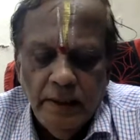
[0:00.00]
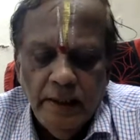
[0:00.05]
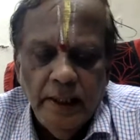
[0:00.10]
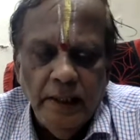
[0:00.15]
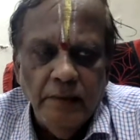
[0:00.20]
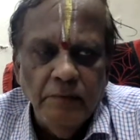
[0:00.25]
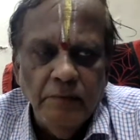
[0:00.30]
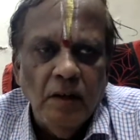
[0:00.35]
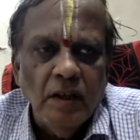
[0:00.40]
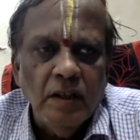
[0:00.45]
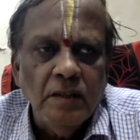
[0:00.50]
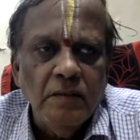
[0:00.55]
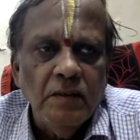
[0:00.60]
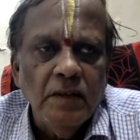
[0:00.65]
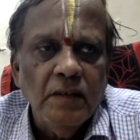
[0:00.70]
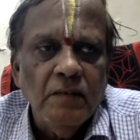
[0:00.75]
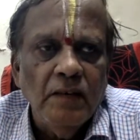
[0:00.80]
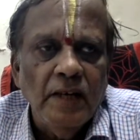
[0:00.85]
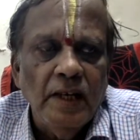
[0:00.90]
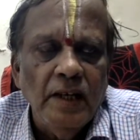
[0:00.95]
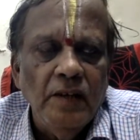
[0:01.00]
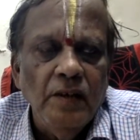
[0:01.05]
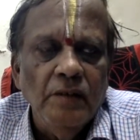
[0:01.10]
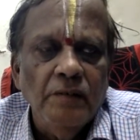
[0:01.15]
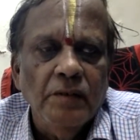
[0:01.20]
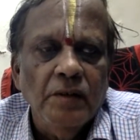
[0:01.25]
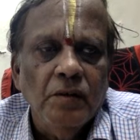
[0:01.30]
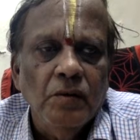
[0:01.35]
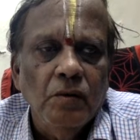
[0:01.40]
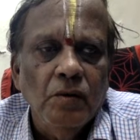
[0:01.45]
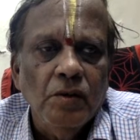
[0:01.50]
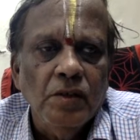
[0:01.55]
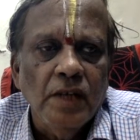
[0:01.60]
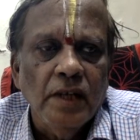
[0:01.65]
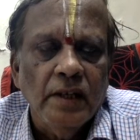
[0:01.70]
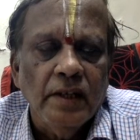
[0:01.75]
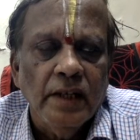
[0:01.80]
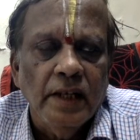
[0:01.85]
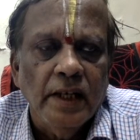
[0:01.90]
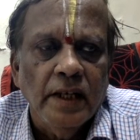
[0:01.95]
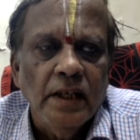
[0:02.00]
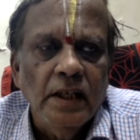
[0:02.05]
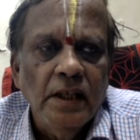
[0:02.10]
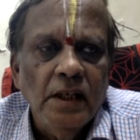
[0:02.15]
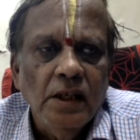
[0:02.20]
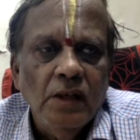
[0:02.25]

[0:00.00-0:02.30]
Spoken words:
then whatever value of the goods are there,